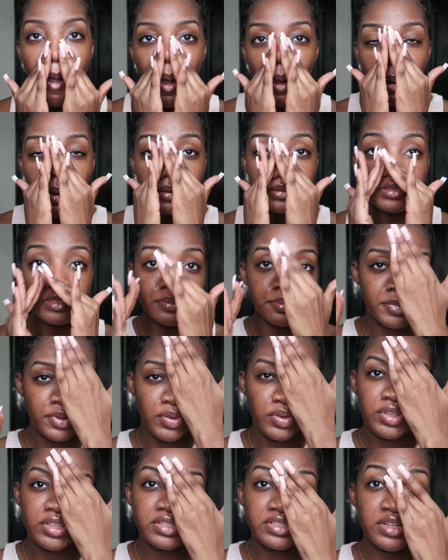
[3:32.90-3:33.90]
because
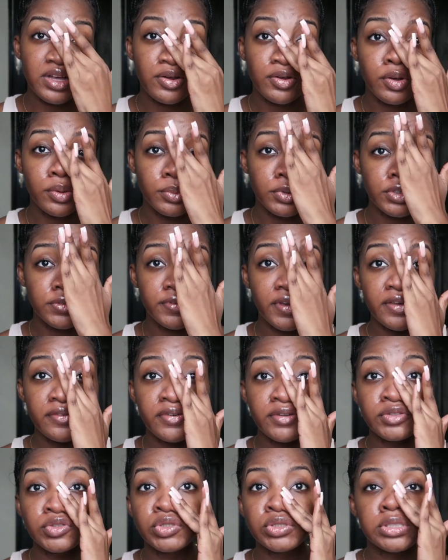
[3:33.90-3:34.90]
Milk is now almost
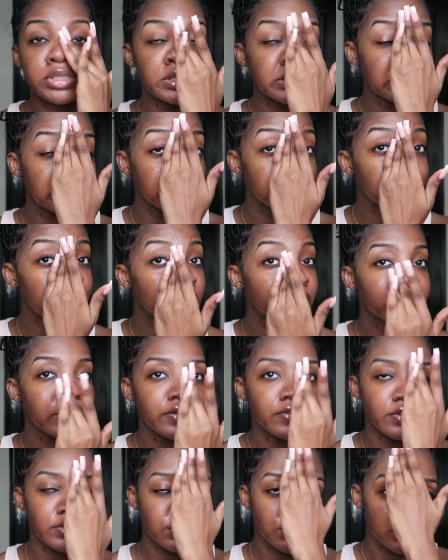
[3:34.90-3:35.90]
500 cc, if not
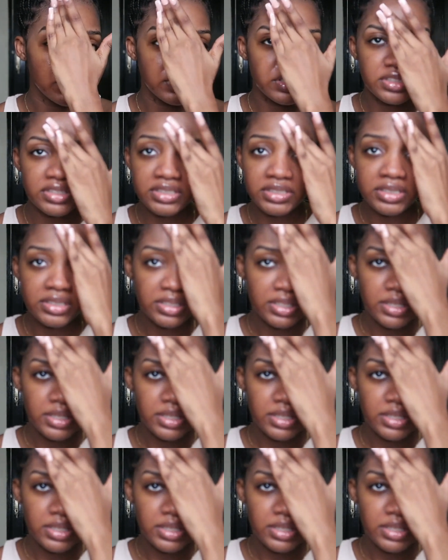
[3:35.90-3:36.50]
500 cc,